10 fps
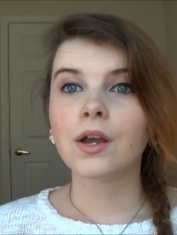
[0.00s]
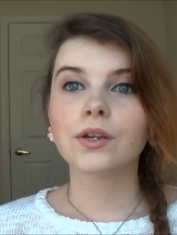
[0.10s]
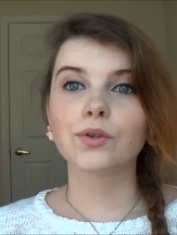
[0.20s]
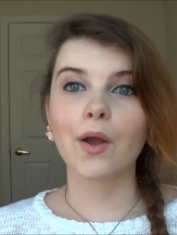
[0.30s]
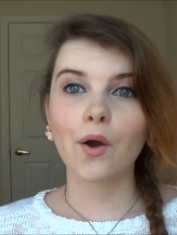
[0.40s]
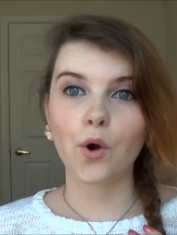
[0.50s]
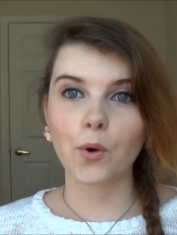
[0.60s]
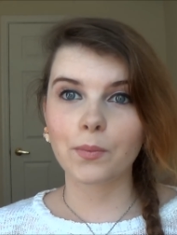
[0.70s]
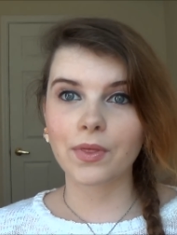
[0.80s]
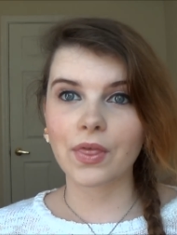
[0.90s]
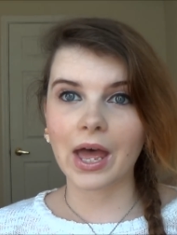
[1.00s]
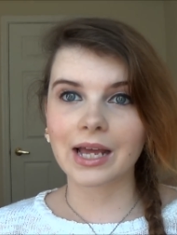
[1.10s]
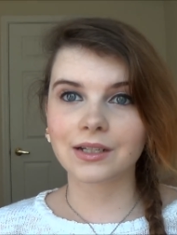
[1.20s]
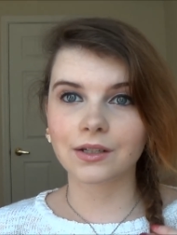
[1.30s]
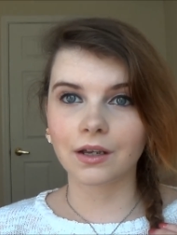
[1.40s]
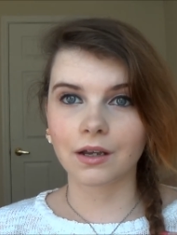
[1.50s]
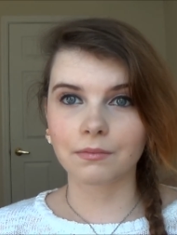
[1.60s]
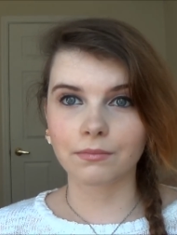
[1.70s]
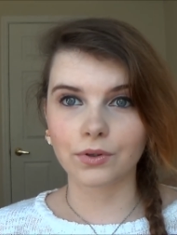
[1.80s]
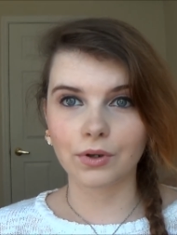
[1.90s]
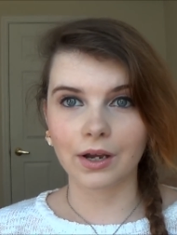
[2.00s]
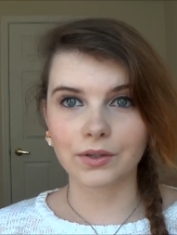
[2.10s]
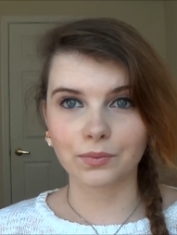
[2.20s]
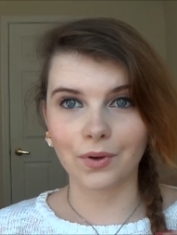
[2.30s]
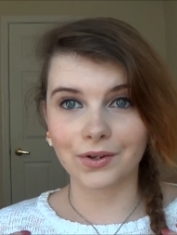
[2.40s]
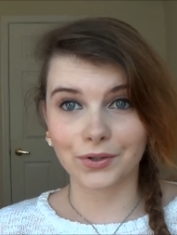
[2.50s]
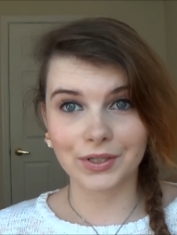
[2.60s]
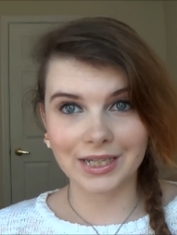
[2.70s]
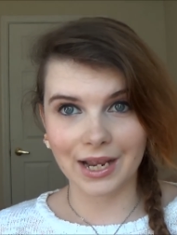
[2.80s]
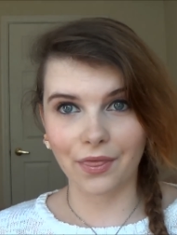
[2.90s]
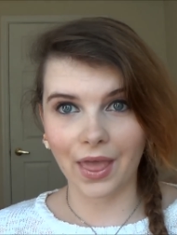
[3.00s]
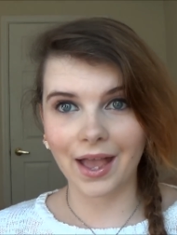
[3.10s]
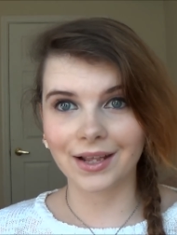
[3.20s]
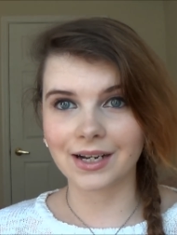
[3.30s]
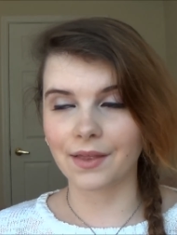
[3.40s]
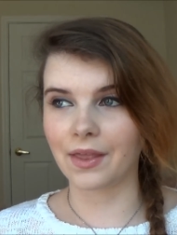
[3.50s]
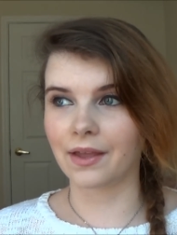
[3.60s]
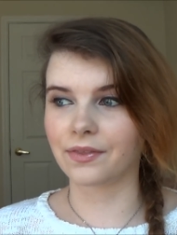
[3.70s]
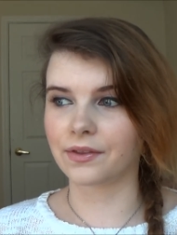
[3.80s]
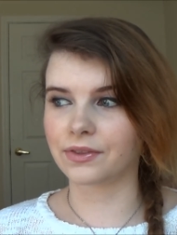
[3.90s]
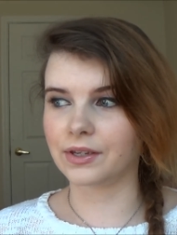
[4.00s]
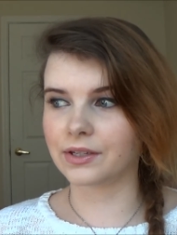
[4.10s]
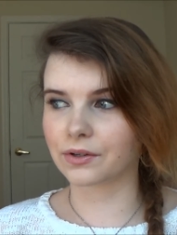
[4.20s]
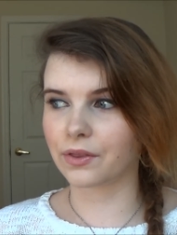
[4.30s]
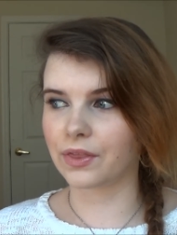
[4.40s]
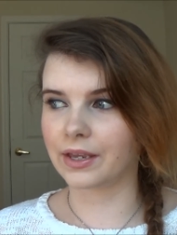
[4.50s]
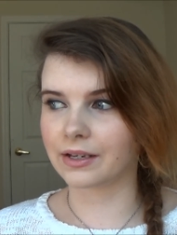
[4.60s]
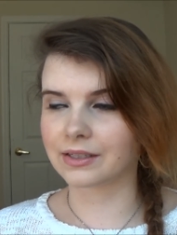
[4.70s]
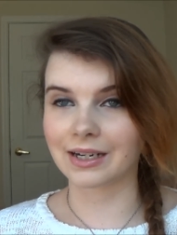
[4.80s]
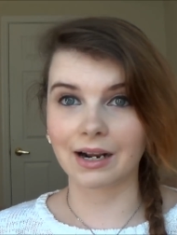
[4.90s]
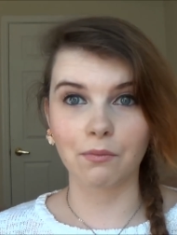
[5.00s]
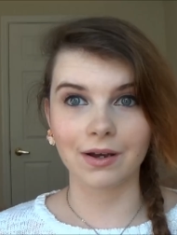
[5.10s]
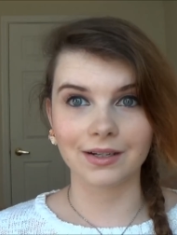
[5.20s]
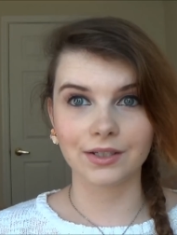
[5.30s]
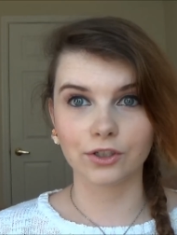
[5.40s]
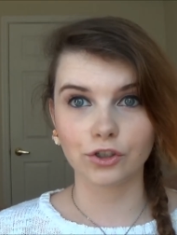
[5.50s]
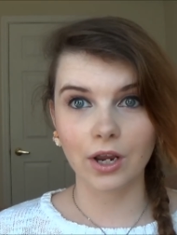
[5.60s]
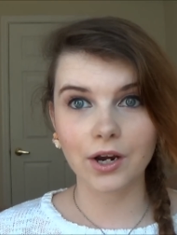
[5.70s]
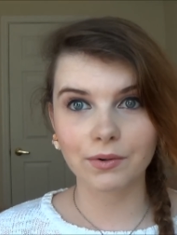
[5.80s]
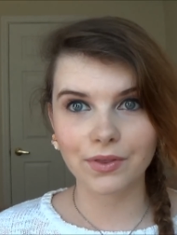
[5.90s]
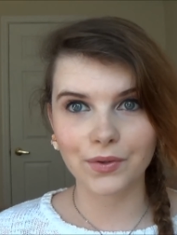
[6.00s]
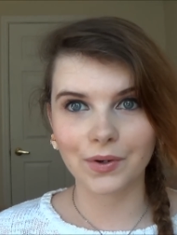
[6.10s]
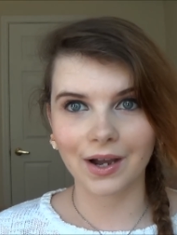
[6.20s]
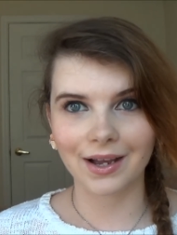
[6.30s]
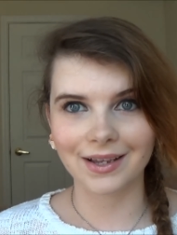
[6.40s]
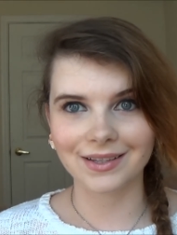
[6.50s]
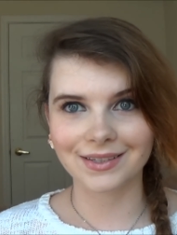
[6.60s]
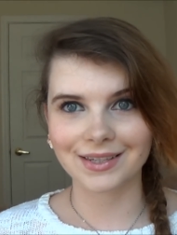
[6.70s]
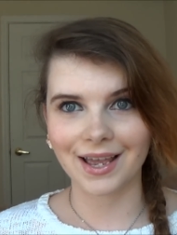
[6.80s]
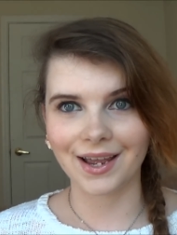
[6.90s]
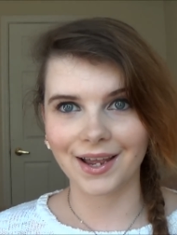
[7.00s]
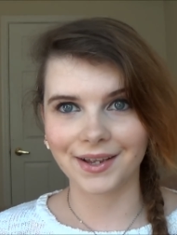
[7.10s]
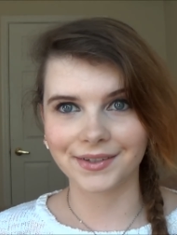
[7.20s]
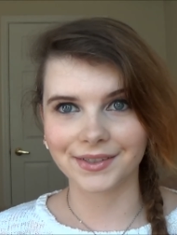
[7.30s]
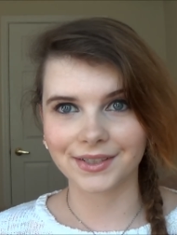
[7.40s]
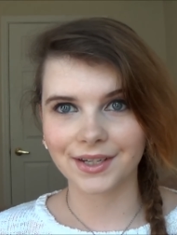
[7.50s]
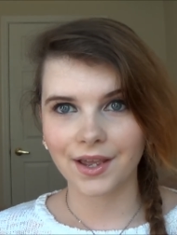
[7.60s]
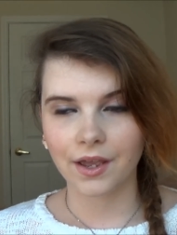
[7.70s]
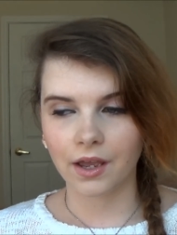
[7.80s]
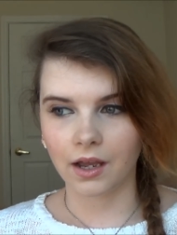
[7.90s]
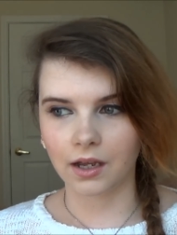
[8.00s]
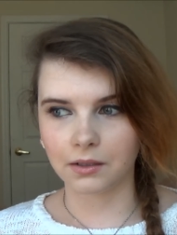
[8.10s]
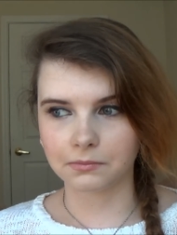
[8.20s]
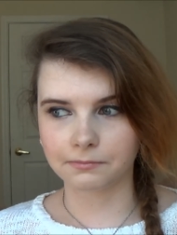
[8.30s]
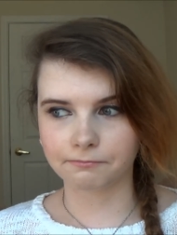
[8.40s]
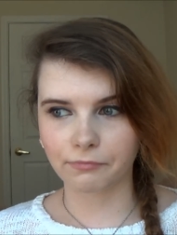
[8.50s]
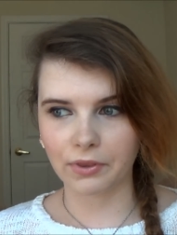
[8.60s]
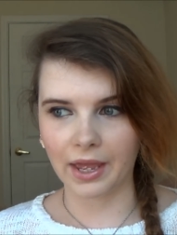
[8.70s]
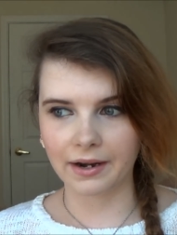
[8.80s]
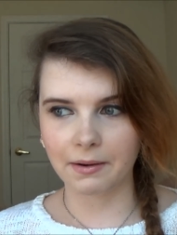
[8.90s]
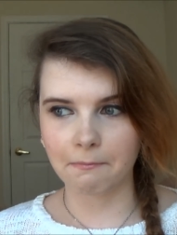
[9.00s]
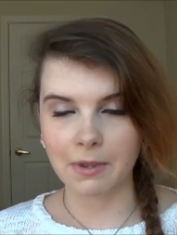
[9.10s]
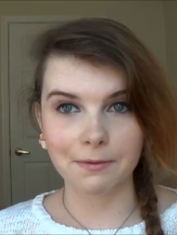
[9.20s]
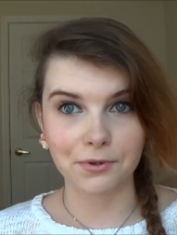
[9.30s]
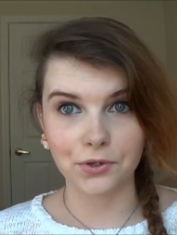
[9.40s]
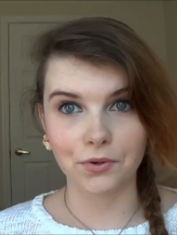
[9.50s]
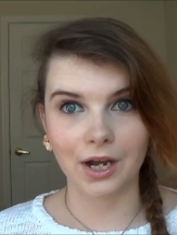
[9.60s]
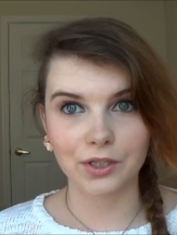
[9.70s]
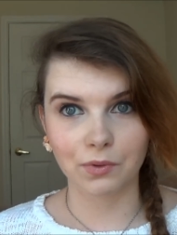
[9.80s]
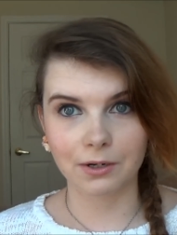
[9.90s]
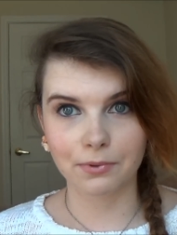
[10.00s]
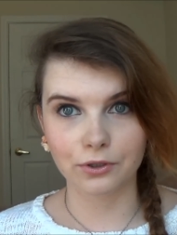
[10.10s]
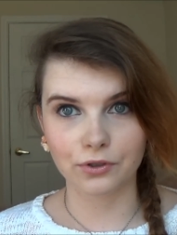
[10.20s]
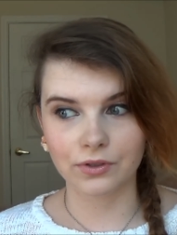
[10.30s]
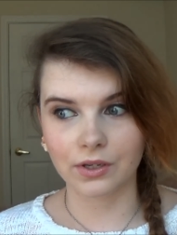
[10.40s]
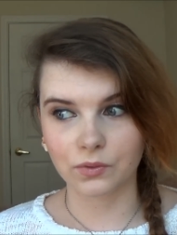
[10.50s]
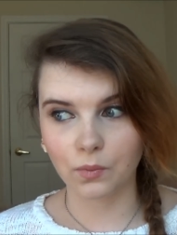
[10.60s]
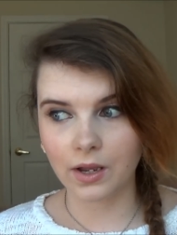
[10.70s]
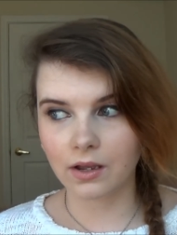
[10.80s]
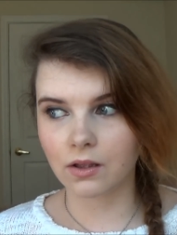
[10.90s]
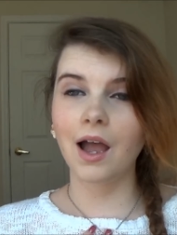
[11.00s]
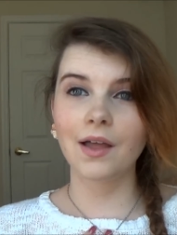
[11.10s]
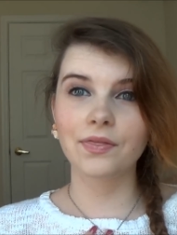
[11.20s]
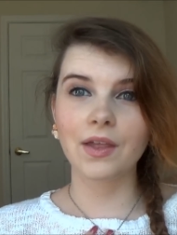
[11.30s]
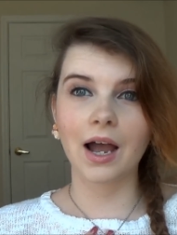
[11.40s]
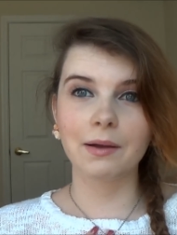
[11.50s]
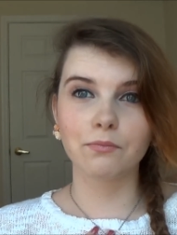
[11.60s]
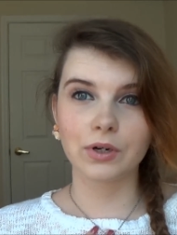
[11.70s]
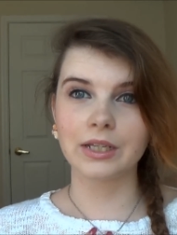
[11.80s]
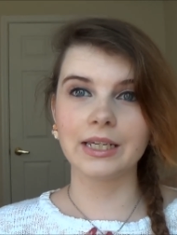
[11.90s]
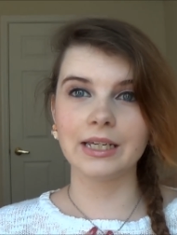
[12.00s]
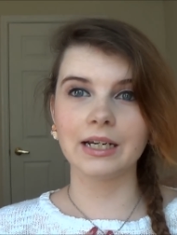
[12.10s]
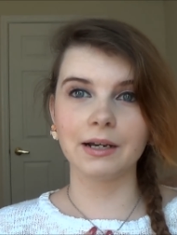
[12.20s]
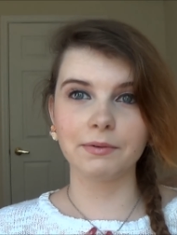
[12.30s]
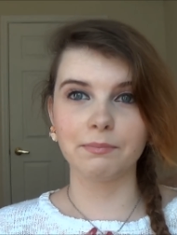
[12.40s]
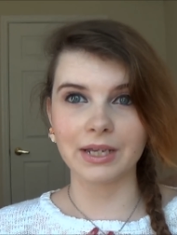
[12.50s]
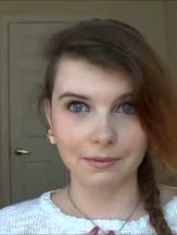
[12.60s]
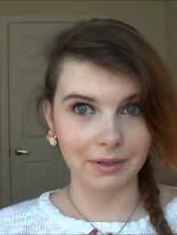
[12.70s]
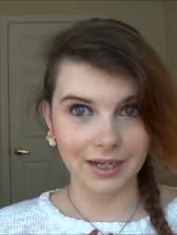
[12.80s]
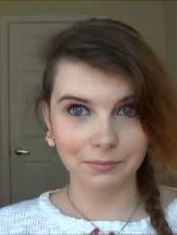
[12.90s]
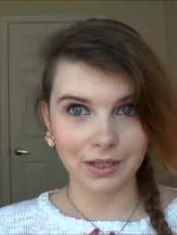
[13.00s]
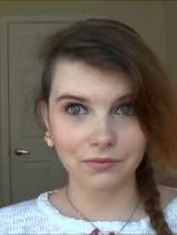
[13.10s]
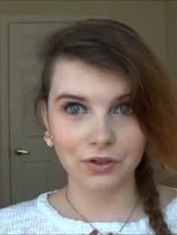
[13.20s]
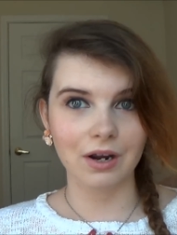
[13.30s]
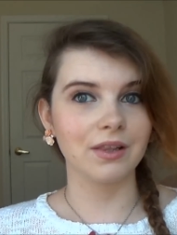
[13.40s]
So I hope that um, you guys will understand that and that, that these are things that I wanted to share with you guys and um, that maybe you guys want to purchase as well. I'm really a big makeup lover.